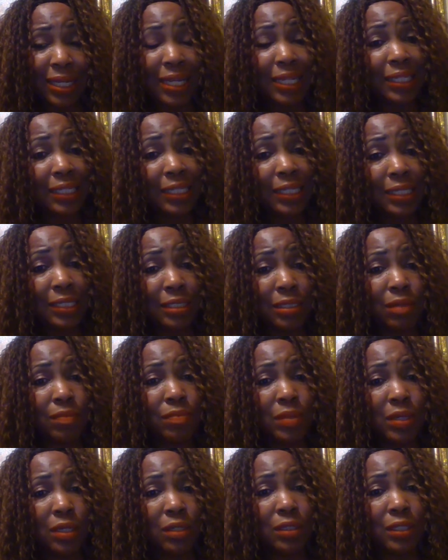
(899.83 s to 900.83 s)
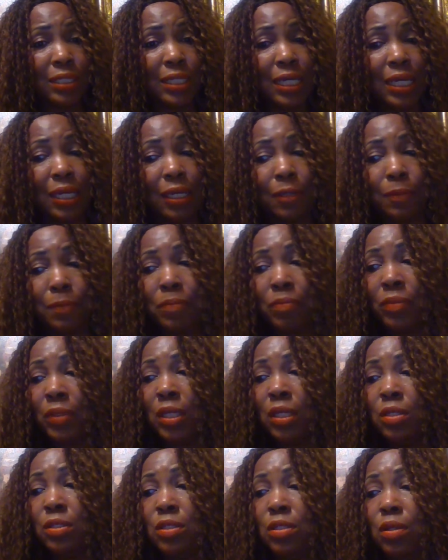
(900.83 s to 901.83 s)
at least a meal a day.
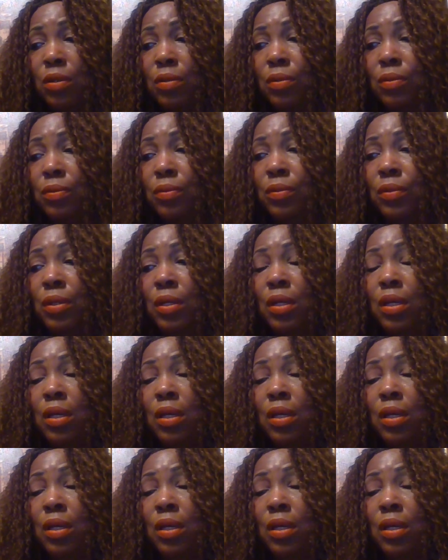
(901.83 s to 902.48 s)
So,